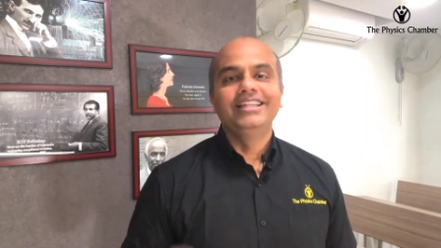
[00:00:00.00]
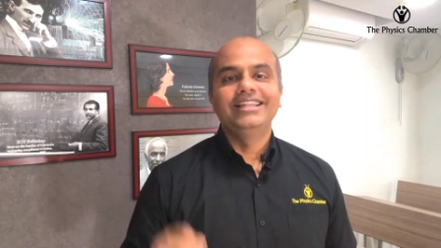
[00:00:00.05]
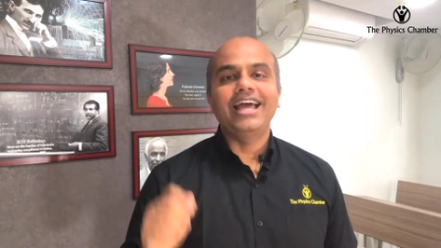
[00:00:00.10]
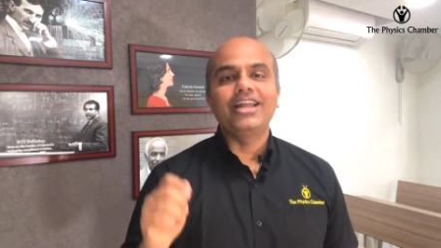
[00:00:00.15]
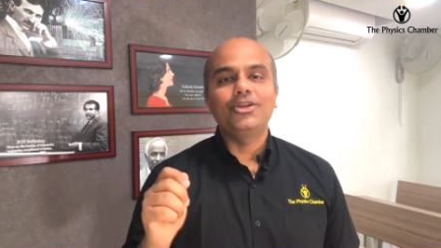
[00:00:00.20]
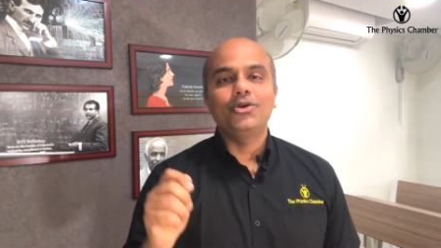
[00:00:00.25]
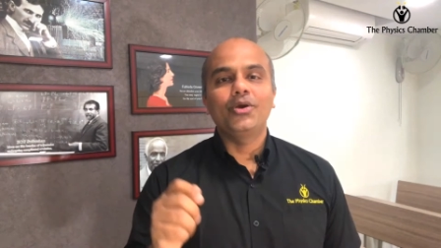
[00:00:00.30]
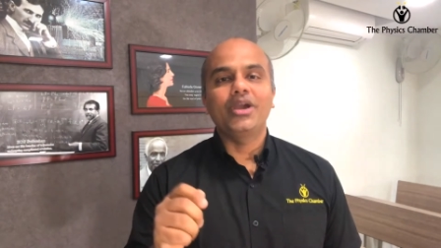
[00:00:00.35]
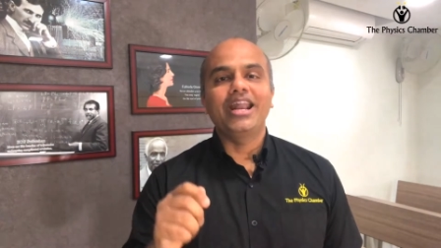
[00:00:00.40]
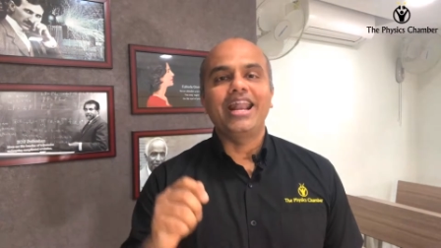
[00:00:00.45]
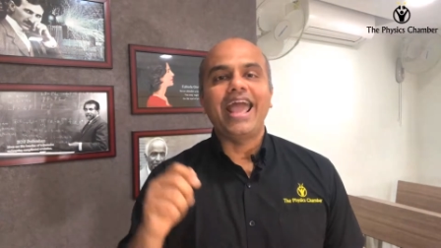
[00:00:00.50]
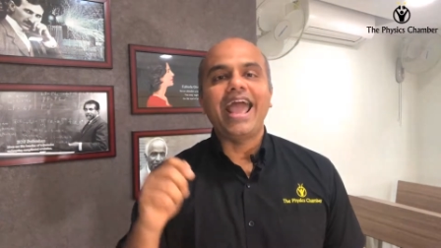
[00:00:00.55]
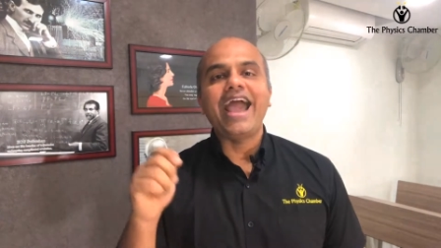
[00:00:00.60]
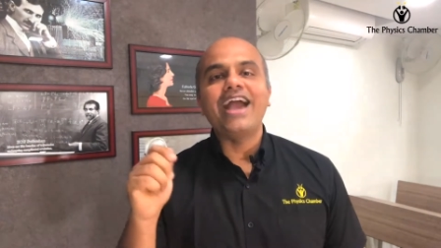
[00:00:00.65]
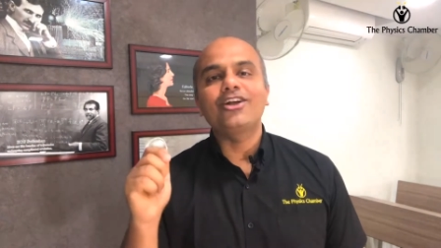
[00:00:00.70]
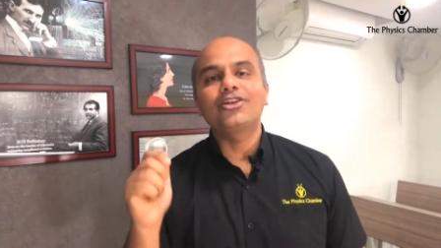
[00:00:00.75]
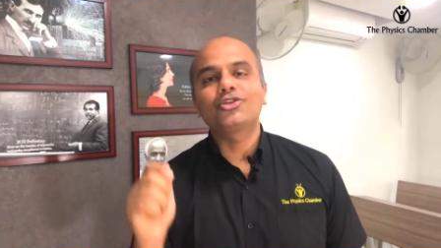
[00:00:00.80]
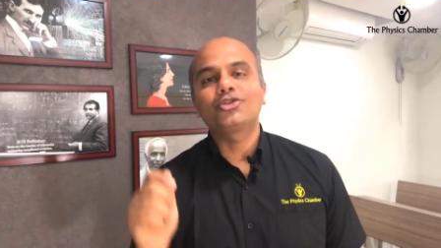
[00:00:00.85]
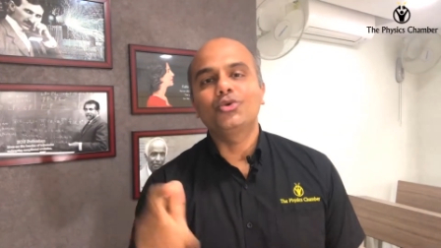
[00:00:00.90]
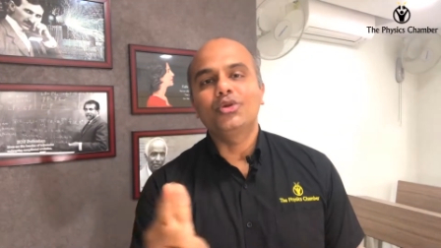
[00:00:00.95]
that you can
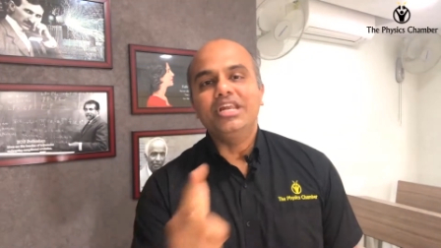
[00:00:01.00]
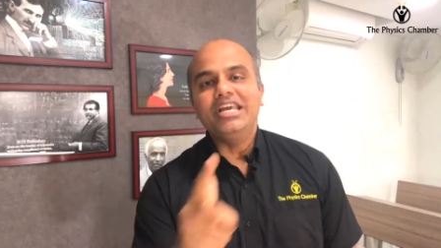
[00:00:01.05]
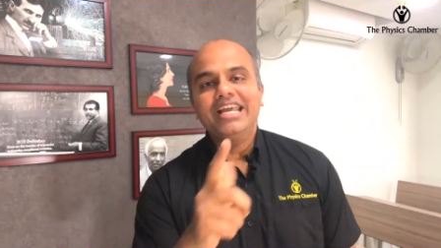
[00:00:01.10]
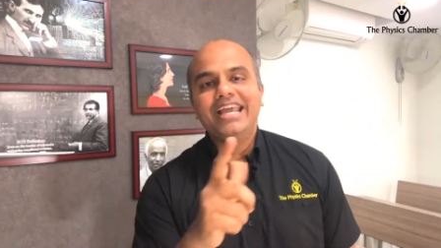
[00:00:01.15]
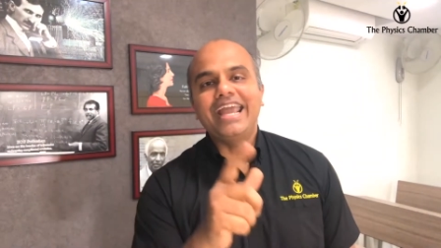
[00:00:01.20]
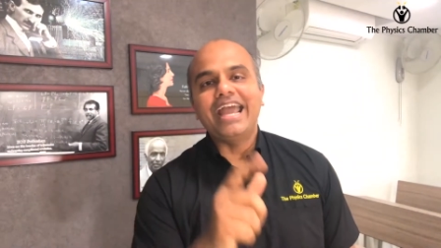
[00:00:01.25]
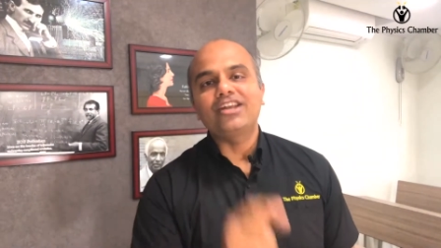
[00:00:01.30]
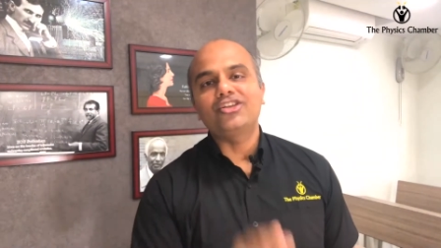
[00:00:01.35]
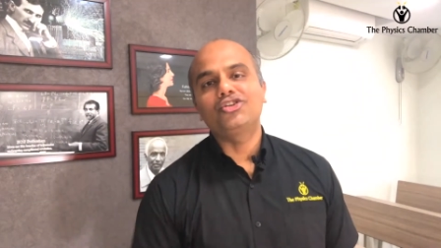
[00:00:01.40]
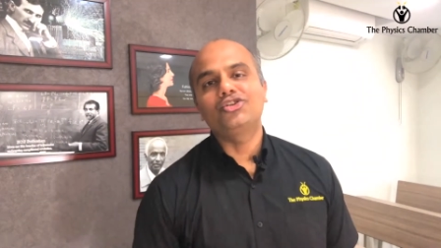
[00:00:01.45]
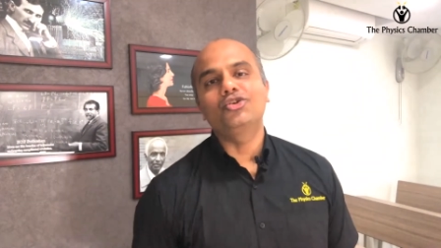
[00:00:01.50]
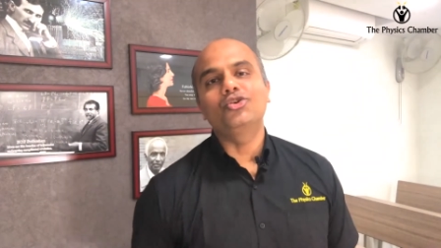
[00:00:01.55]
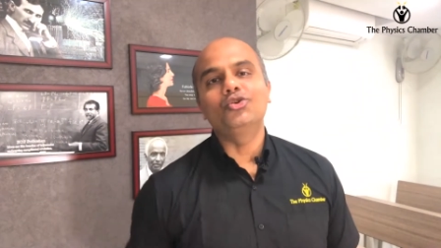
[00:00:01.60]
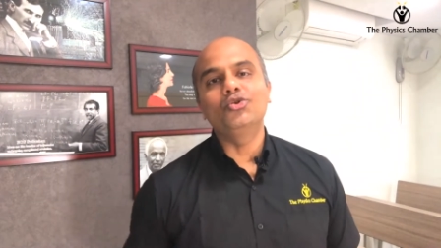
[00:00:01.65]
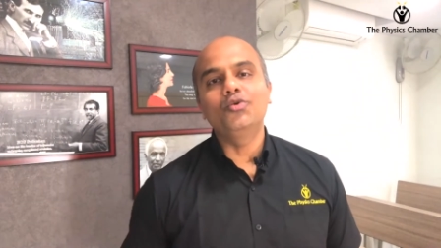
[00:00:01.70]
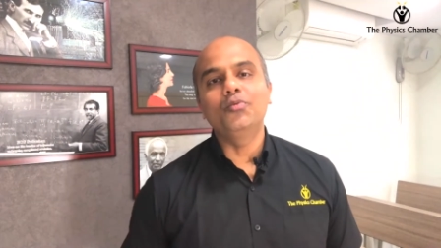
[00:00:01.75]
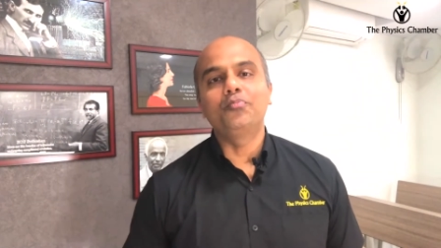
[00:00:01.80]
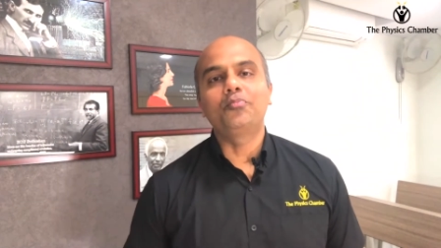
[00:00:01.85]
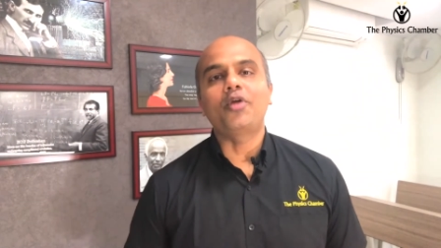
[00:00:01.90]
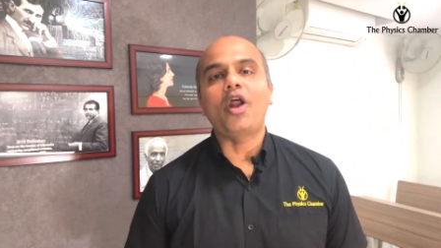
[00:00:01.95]
actually get to
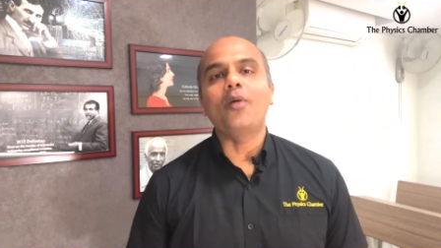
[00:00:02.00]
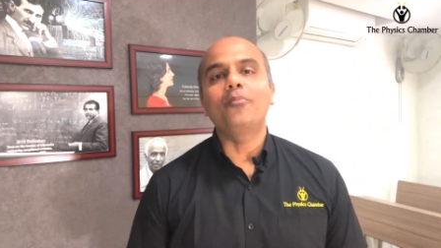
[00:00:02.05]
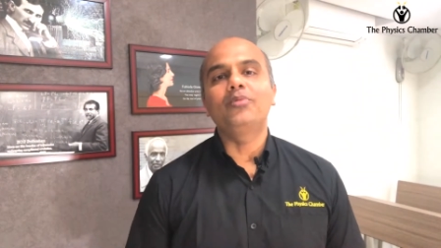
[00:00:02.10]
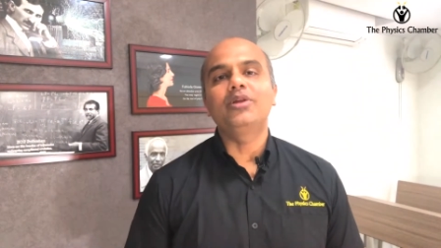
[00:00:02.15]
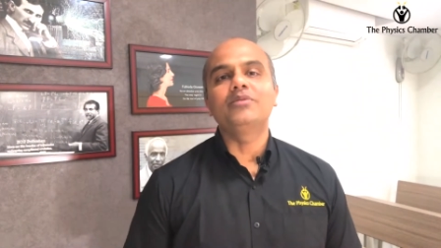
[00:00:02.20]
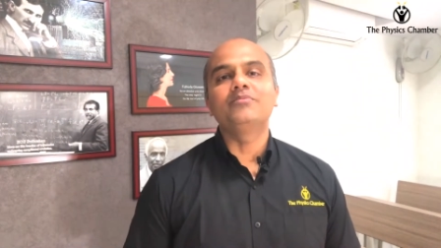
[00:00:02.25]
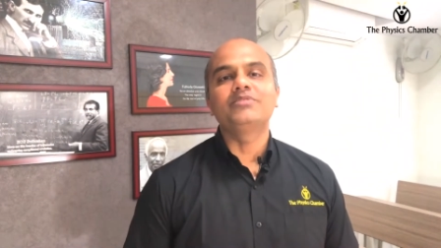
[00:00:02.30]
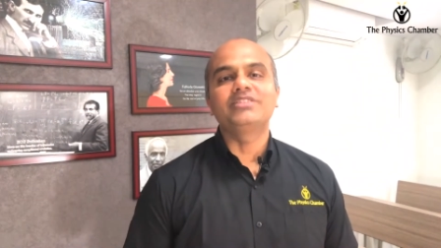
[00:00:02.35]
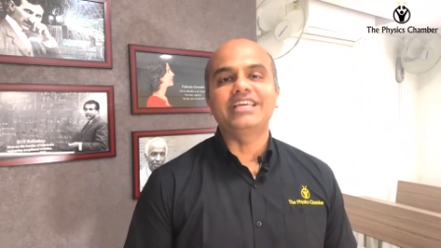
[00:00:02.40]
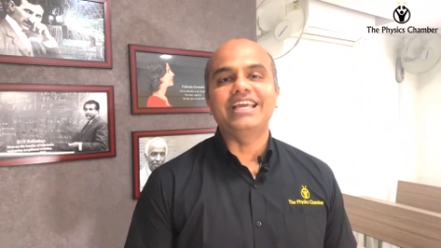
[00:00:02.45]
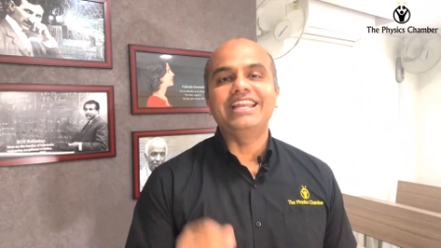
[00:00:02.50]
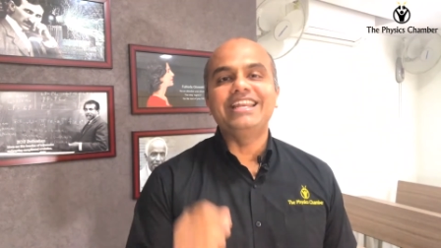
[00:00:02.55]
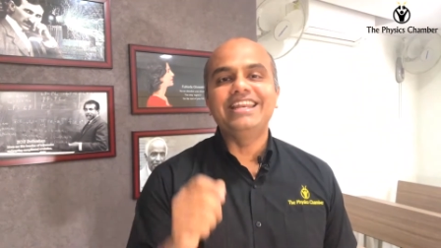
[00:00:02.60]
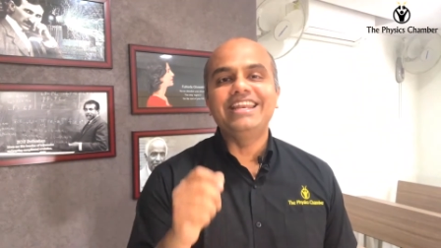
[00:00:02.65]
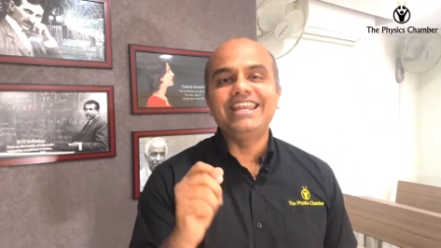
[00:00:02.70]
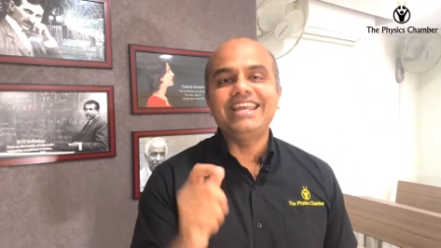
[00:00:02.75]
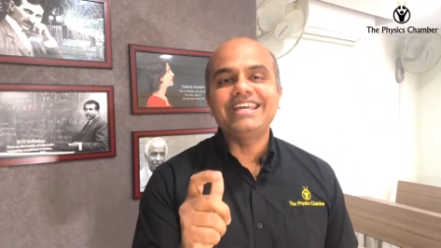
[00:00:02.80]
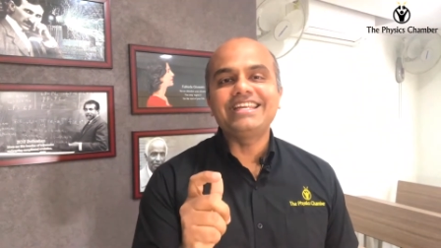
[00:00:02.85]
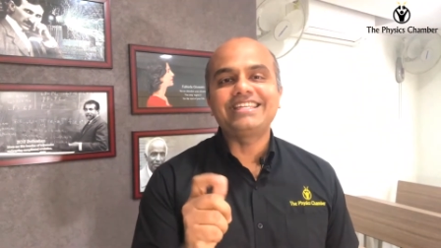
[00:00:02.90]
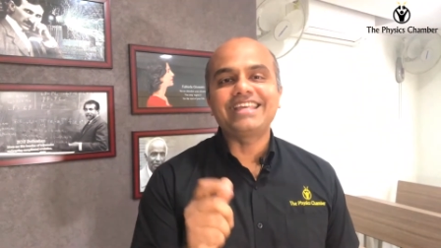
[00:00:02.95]
do problems
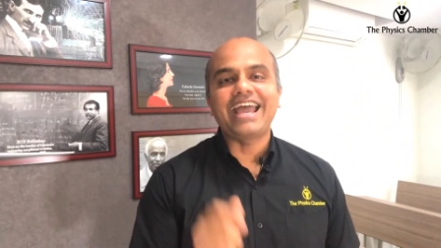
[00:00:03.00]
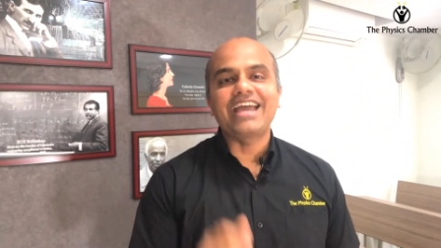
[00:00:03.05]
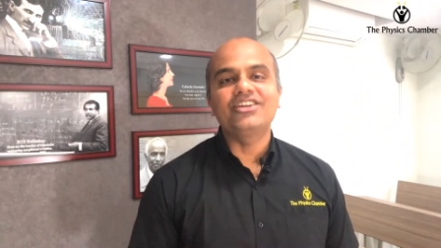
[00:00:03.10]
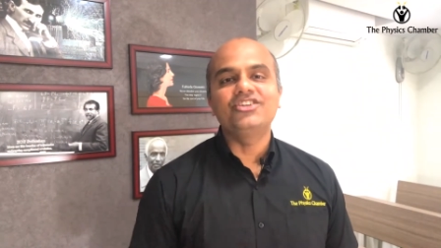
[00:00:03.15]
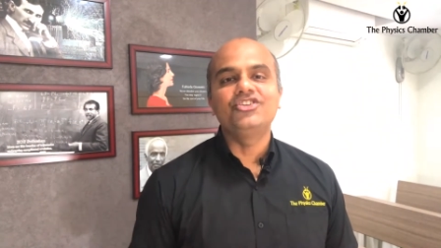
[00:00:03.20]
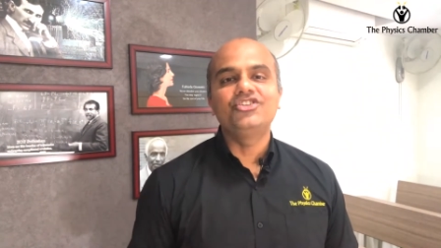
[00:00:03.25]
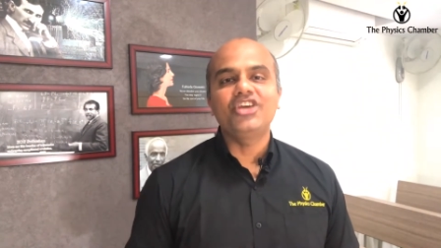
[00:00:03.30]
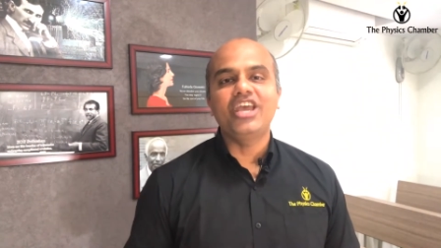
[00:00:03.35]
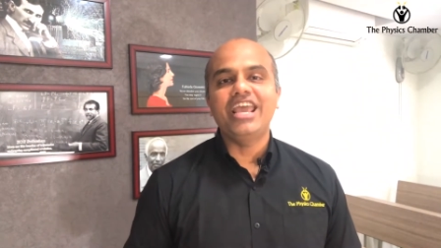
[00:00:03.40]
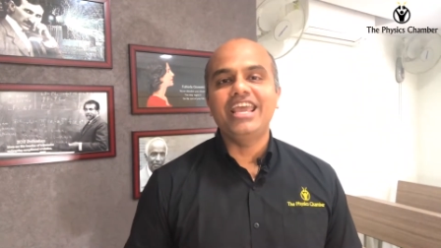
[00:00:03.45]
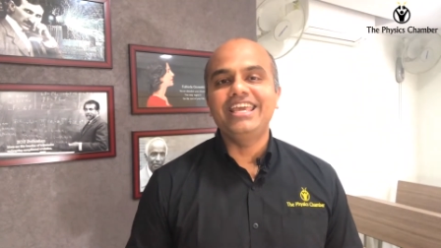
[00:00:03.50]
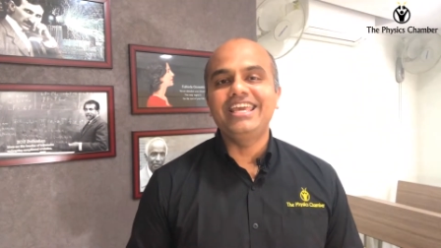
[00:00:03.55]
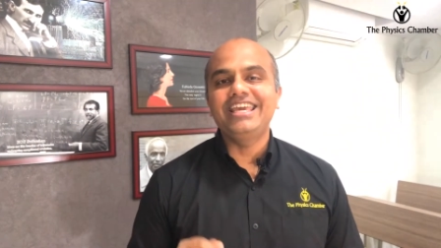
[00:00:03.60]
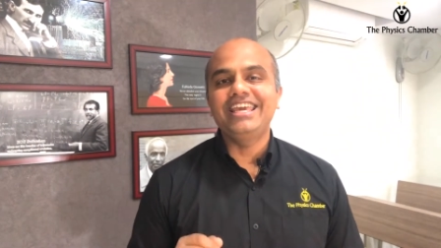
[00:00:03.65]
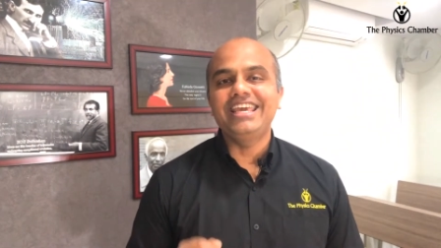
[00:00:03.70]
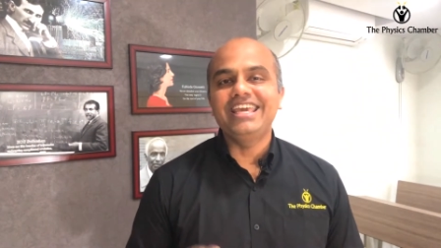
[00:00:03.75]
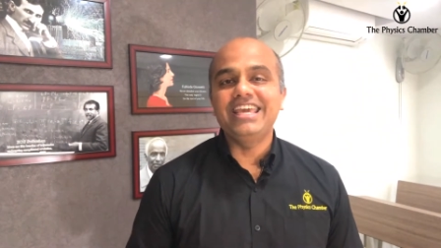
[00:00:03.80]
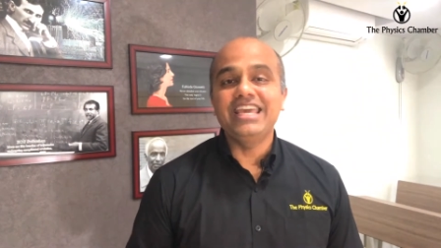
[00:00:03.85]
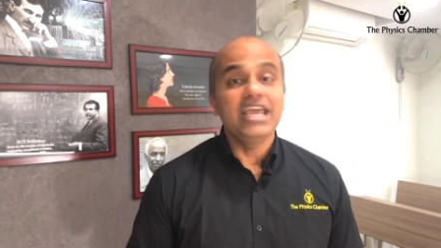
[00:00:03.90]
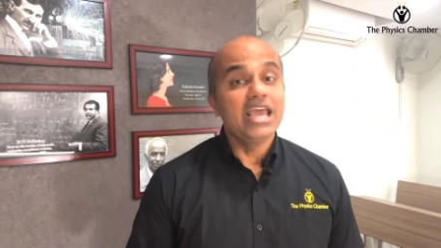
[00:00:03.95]
in NEET and
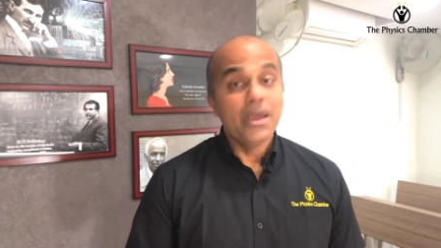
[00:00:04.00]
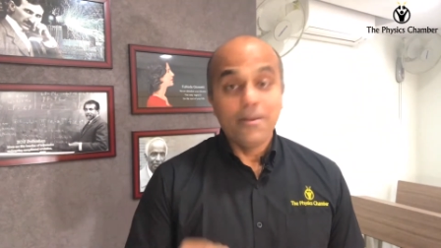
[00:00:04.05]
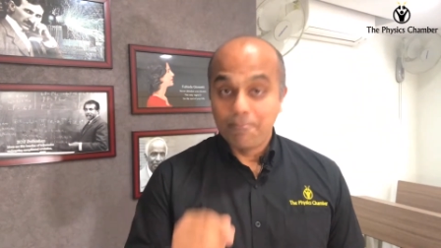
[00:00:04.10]
JEE,